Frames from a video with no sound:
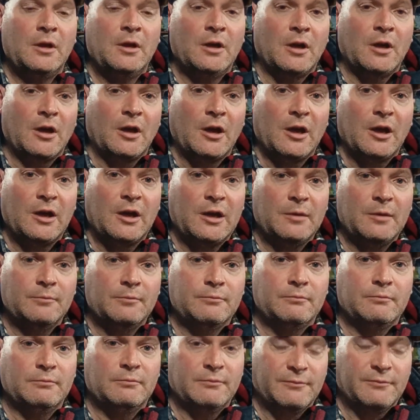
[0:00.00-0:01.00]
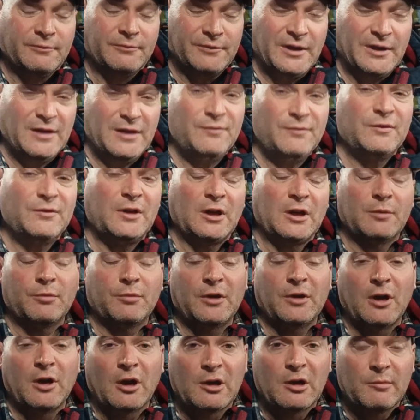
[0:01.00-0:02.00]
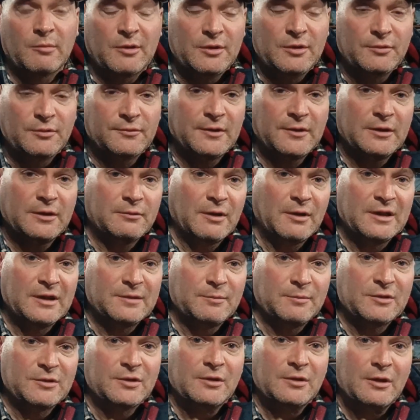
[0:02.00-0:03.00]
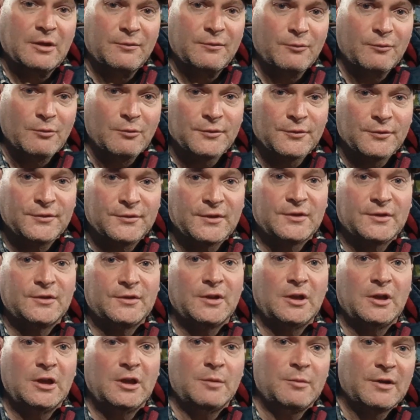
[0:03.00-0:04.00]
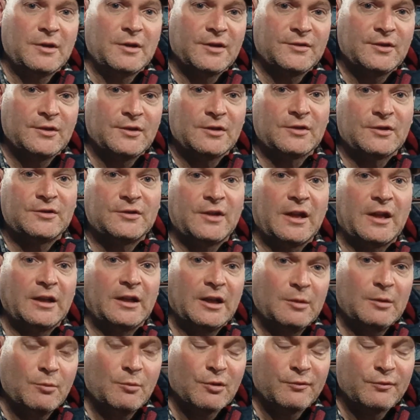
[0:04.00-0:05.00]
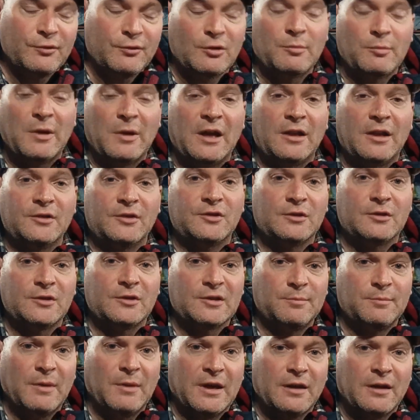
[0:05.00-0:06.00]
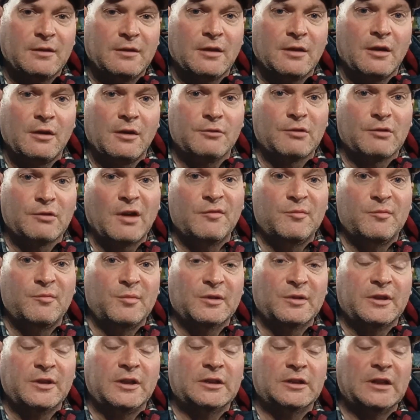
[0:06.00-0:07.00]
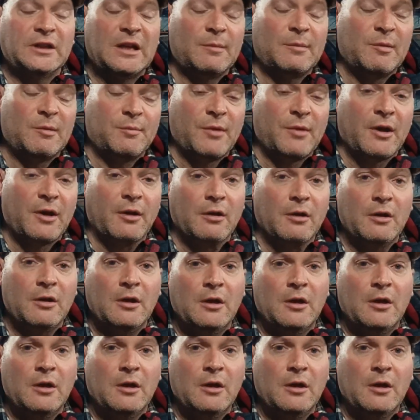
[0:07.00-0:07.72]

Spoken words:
and even thinking pretty hard about using that transmission, the 4L60E, because it'll just add a little more fuel mileage and just make drivability a little bit better.